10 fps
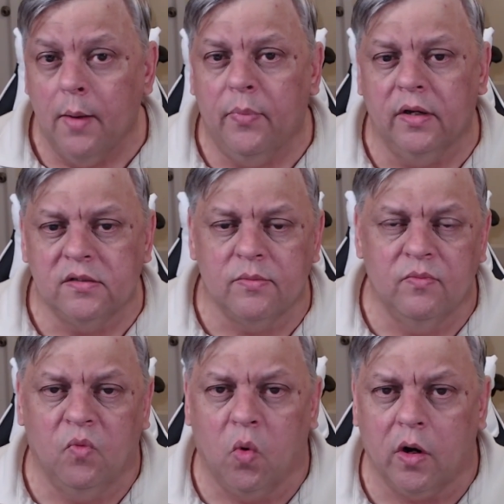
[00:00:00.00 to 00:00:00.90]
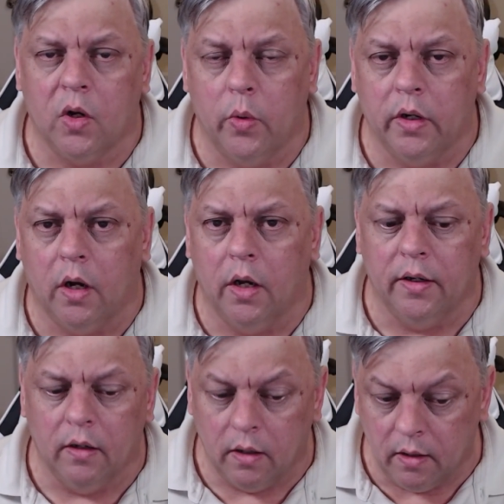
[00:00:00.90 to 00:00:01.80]
but some work going
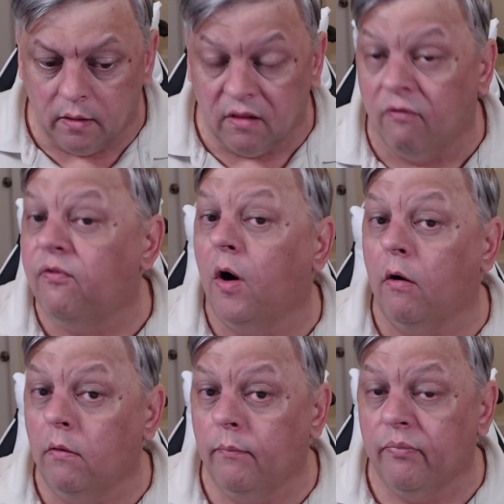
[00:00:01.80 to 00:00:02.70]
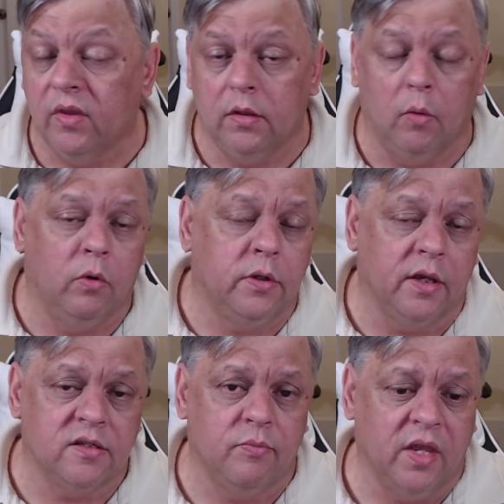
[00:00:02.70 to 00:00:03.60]
on the fall that will
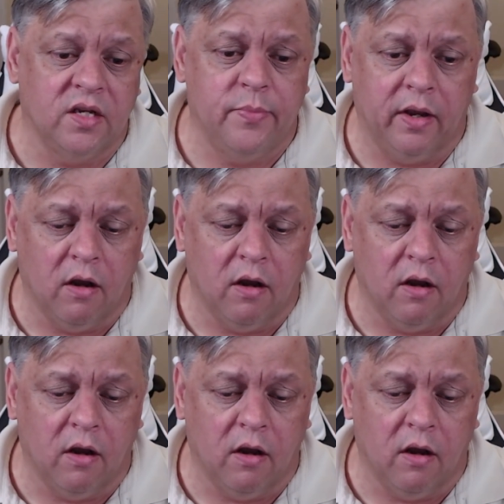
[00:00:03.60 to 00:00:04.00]
kick some things back